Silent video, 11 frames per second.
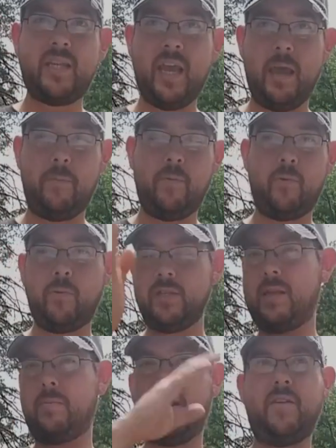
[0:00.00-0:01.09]
tip, the
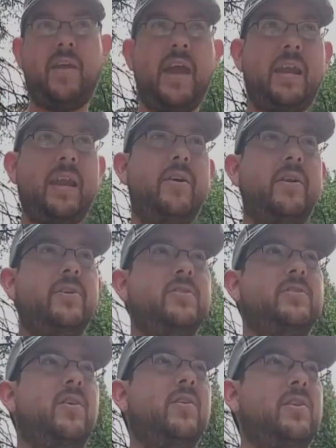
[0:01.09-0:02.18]
reason I'm kind of hanging out here
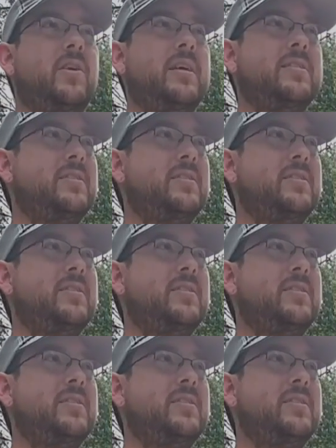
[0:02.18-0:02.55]
just talking to you guys